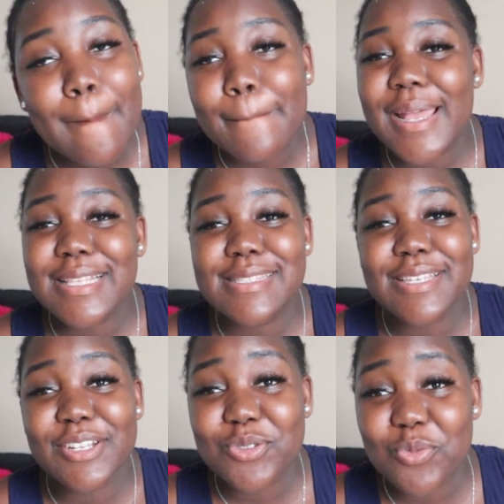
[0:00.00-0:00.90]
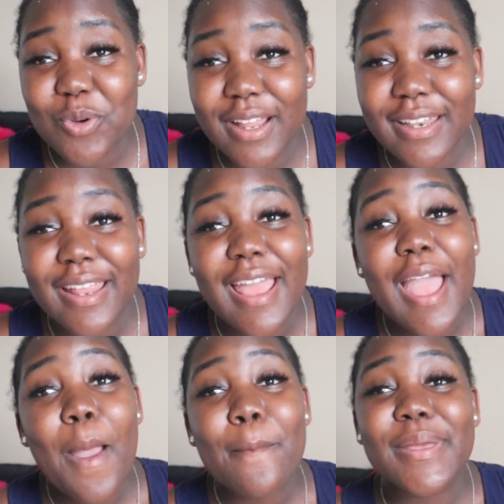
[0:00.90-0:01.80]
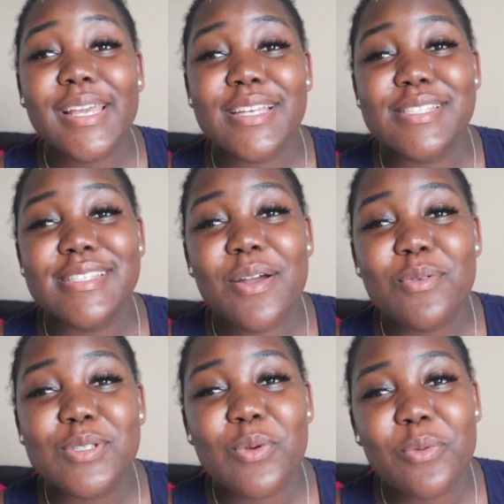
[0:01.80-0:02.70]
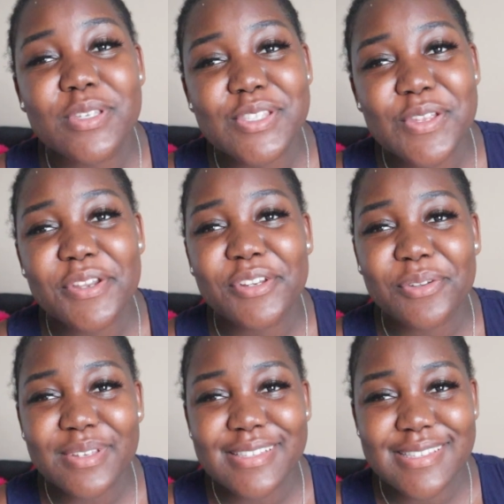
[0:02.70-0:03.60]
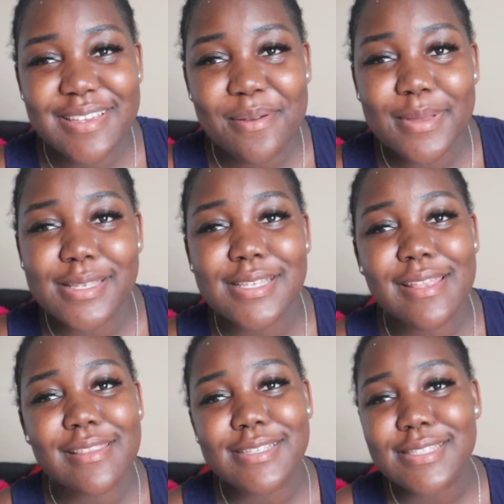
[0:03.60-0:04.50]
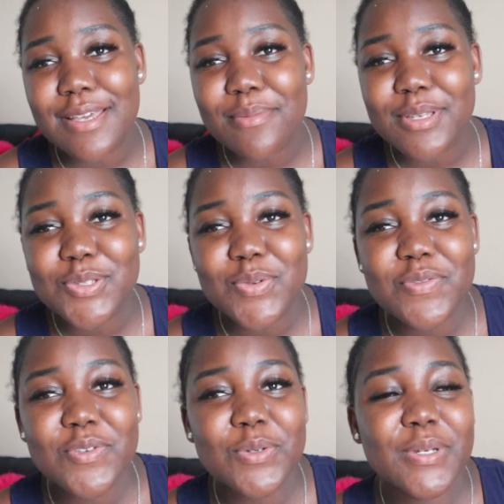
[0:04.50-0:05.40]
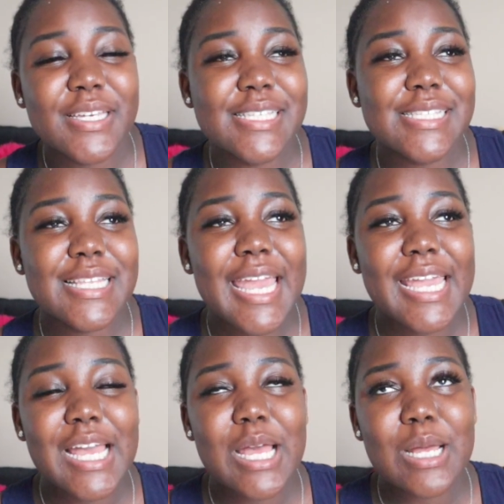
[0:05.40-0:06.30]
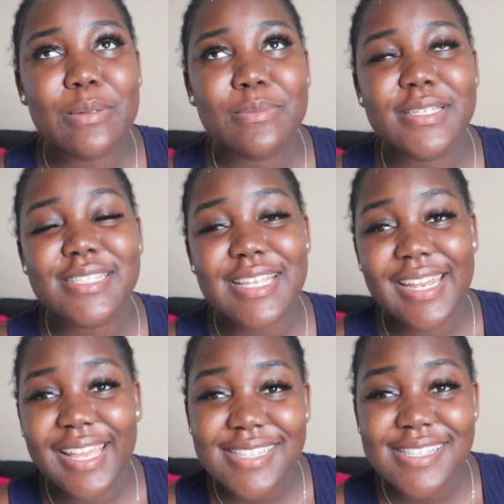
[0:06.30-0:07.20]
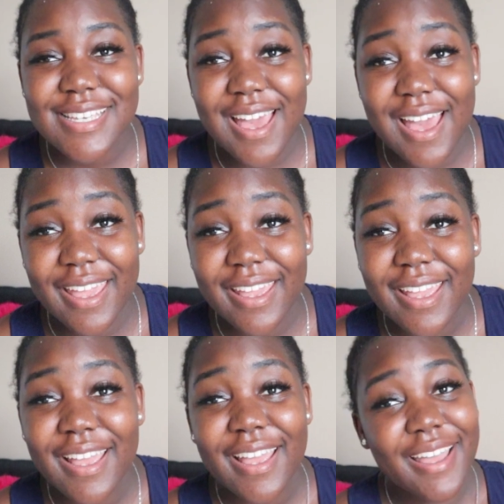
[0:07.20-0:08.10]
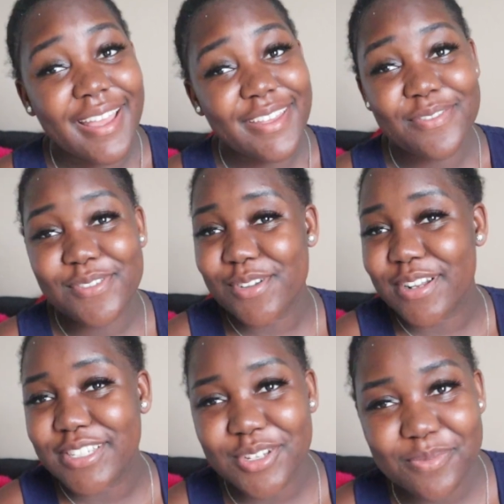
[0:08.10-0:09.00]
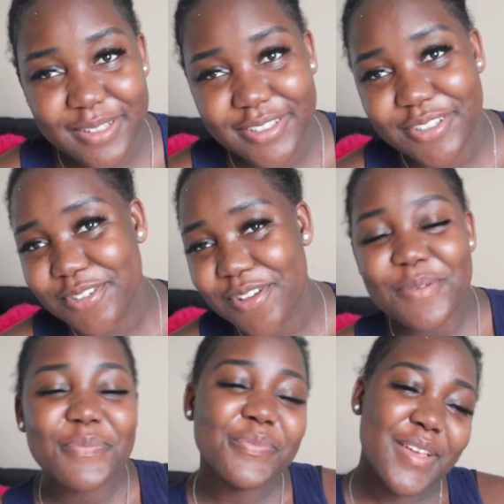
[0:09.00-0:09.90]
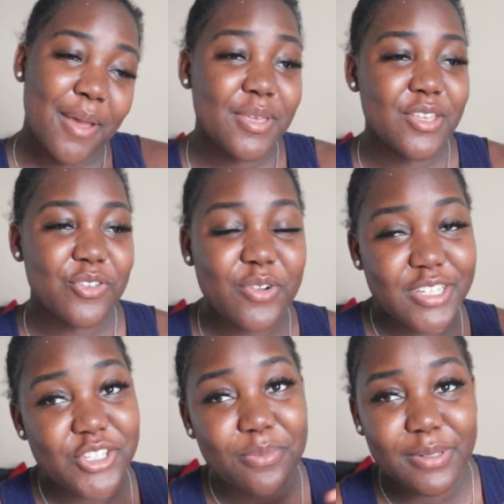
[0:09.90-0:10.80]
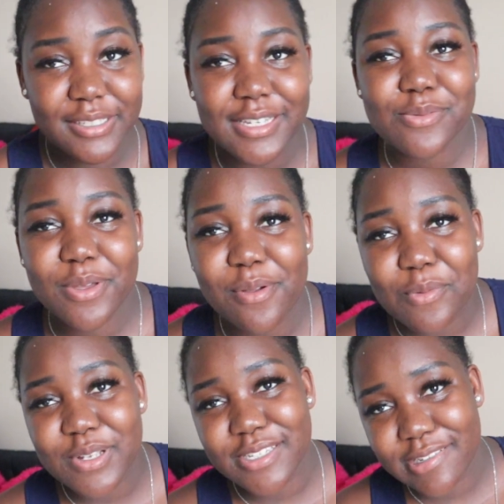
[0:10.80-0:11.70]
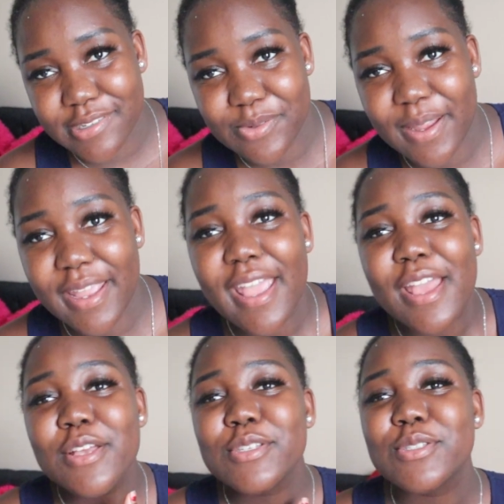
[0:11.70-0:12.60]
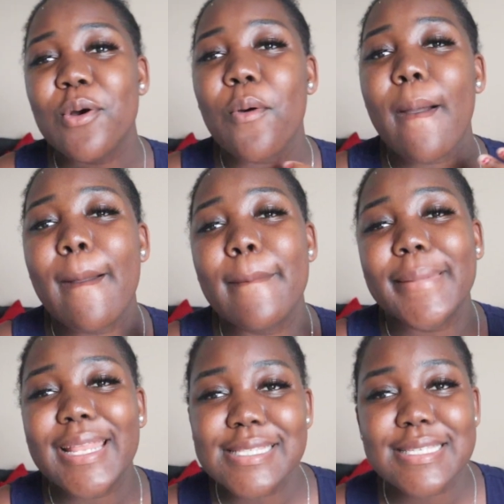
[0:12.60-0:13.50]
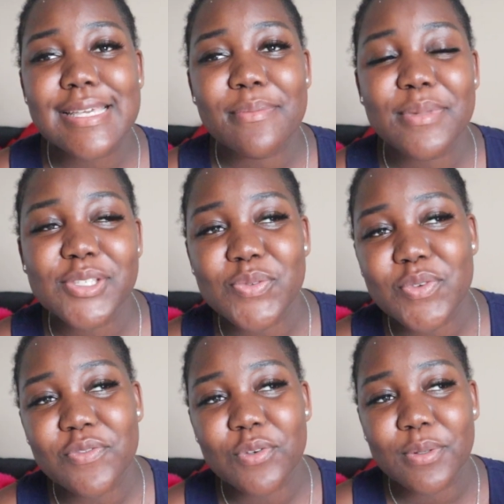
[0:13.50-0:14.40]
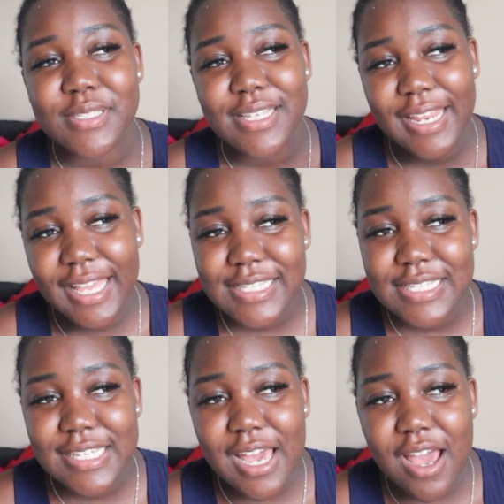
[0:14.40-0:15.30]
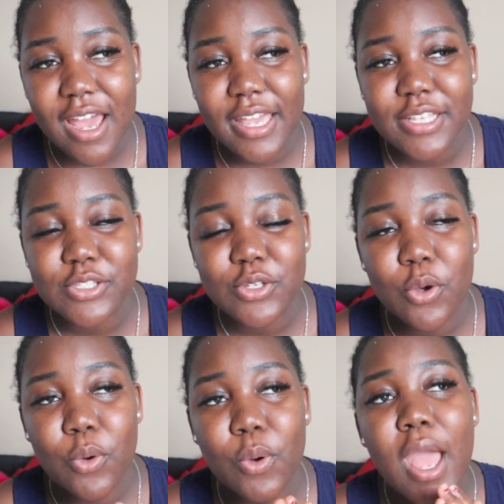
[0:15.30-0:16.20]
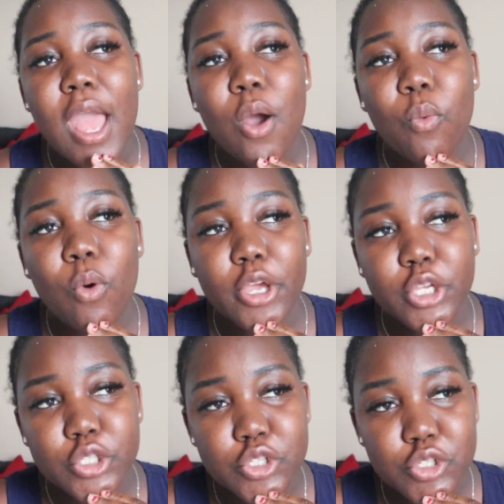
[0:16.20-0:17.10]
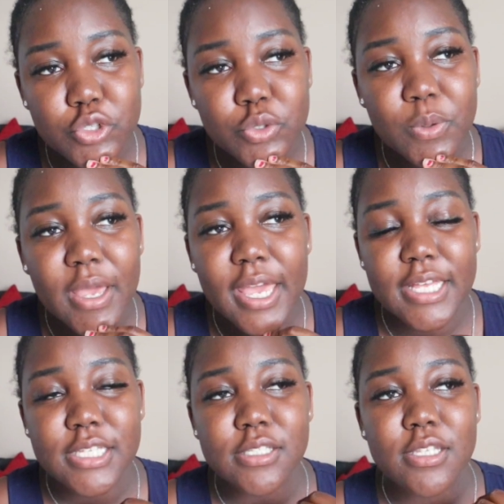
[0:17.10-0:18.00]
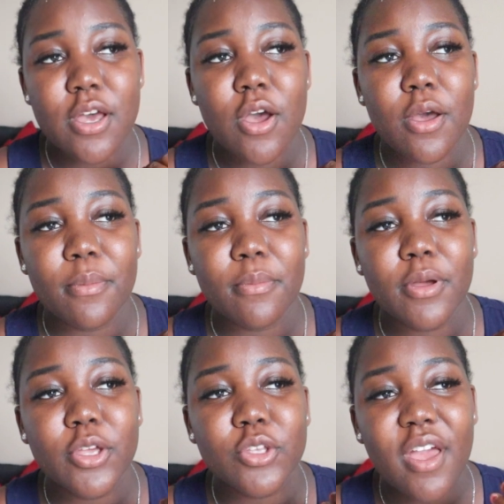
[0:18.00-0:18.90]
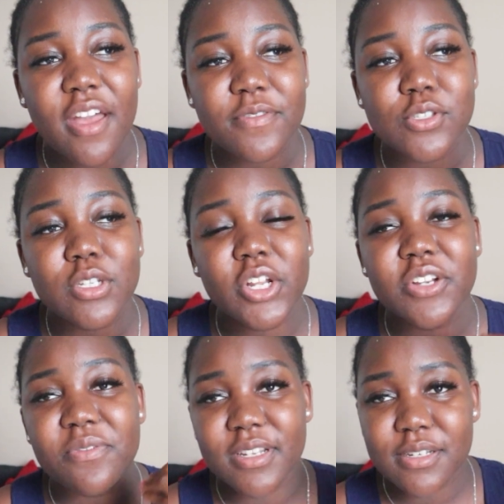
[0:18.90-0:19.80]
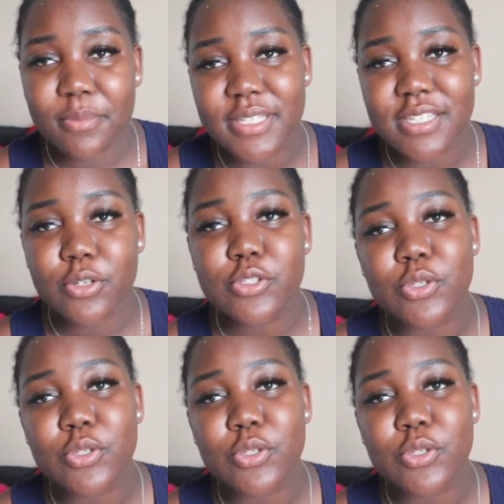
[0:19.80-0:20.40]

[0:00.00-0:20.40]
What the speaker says: Med-Surg 1, because that was when we started doing CMS, and the CMS review is like it's an ATI. If you're in Chamberlain, you know. I mean, you're in Chamberlain, that's why you're watching this, right? So the CMS review is an ATI. So what you do is you have to learn fundamentals.